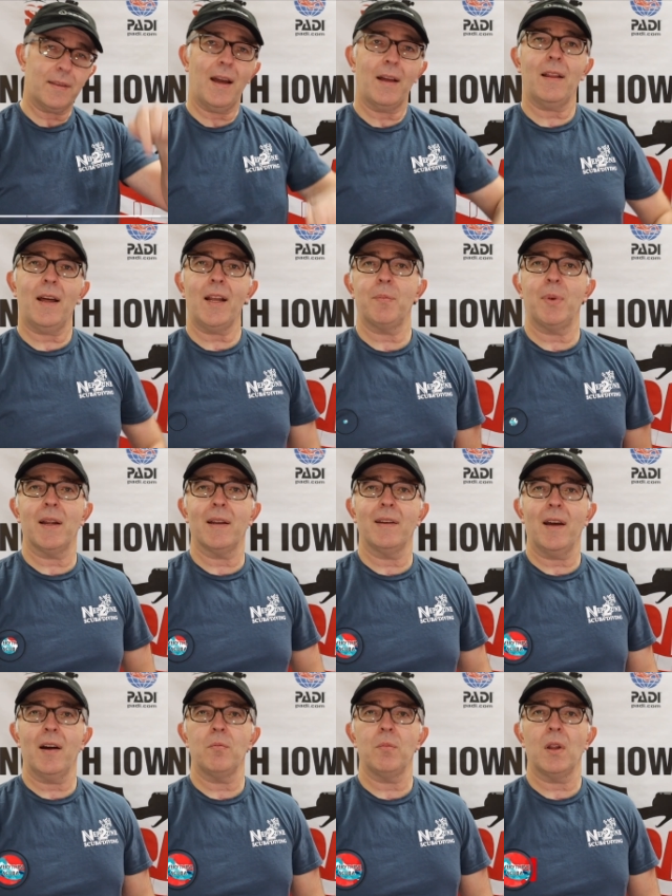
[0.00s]
that like button
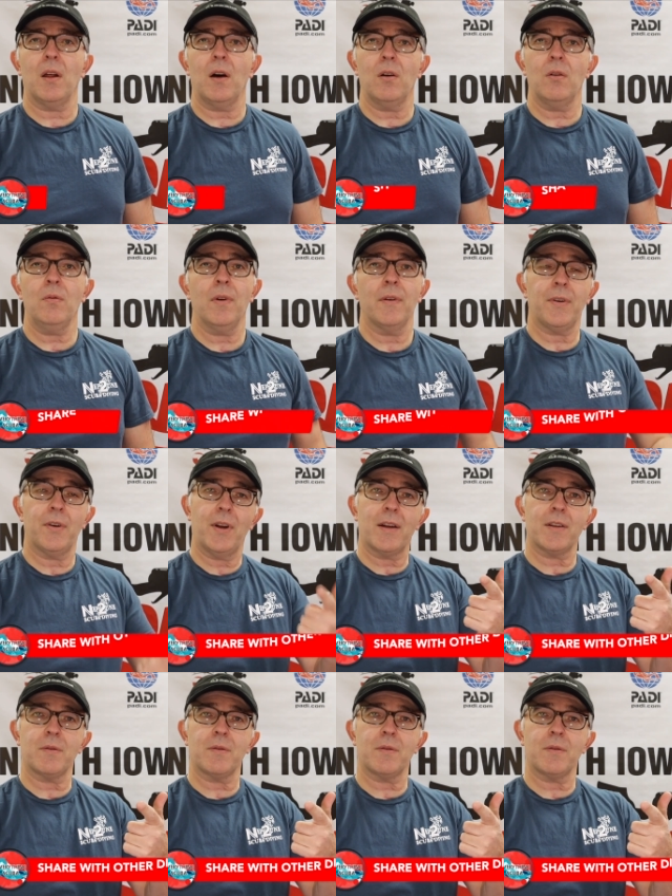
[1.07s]
down below. If you're not